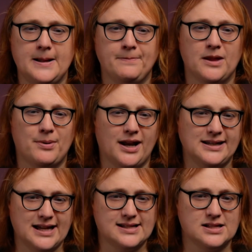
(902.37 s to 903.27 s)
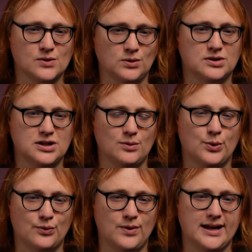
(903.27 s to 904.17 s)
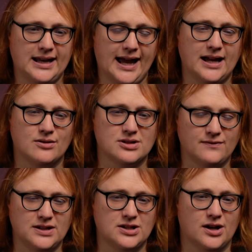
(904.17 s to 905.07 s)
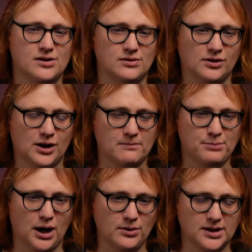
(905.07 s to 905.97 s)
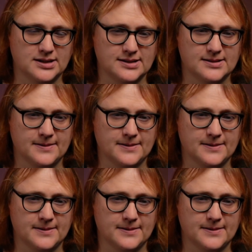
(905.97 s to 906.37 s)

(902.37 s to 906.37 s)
but I'd guess it's all to do with the rear layout of internal components.